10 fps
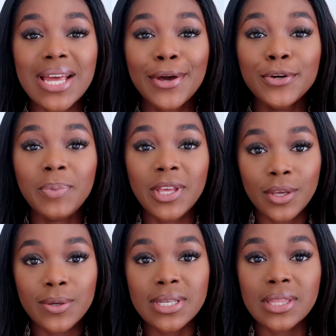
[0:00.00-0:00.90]
I could be
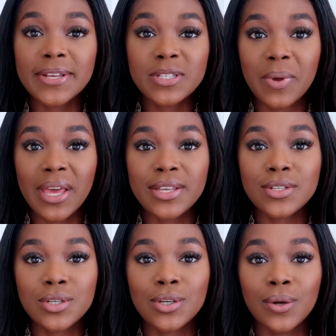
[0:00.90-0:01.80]
using that space
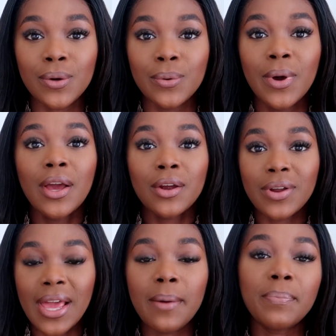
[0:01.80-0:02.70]
to
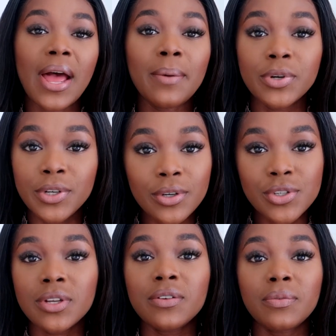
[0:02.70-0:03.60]
create better
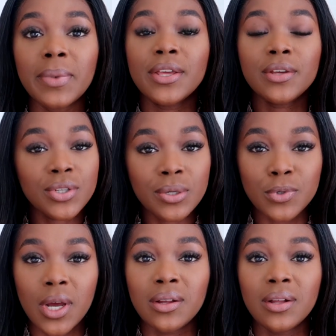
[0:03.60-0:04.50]
production for my YouTube
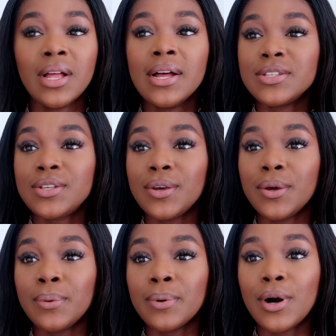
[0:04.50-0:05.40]
channel,
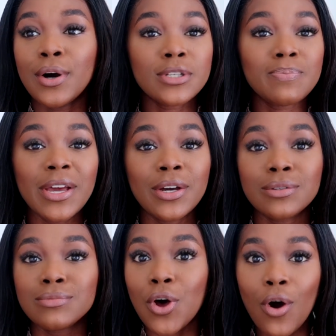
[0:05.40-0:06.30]
to host my
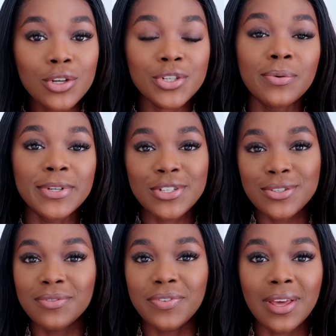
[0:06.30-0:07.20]
own talk show, which is
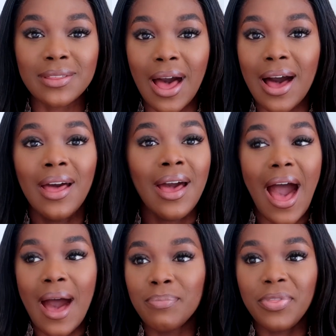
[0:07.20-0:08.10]
something that
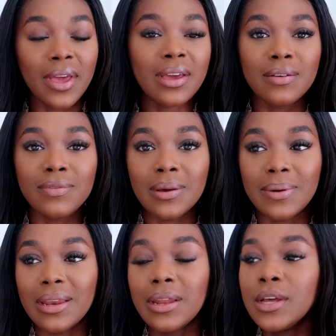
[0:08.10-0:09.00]
I'm thinking of
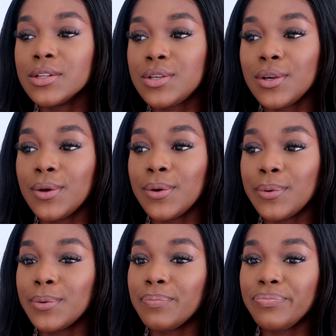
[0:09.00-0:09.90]
doing,
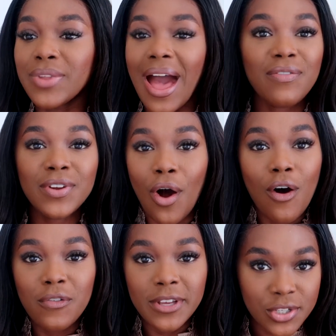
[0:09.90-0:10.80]
to have an
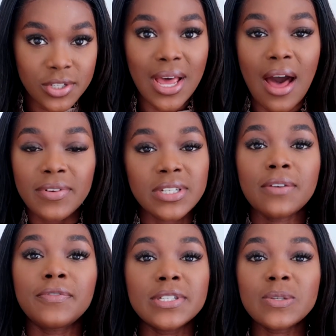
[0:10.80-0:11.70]
office just to have a
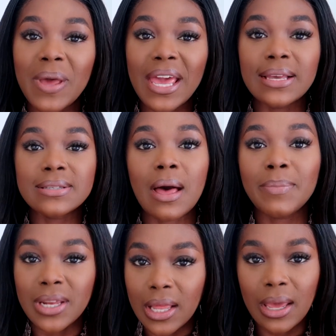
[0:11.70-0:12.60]
different space. I
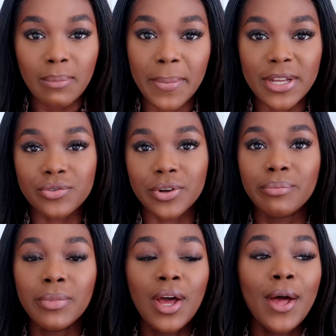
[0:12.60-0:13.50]
mean, I like my bedroom,